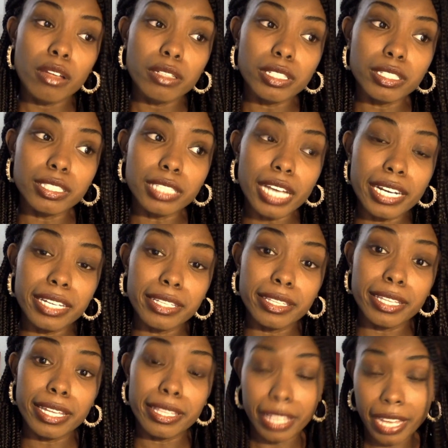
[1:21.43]
decided
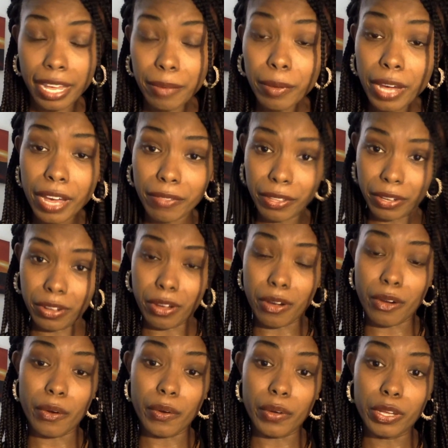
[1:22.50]
that they would have the
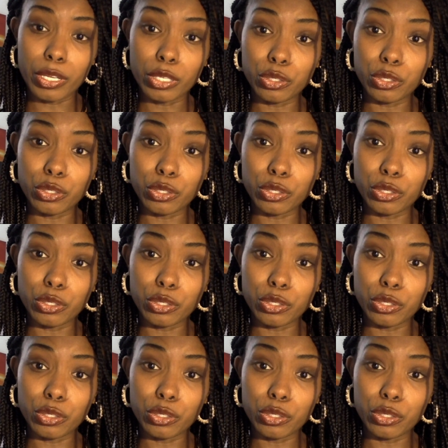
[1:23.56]
goal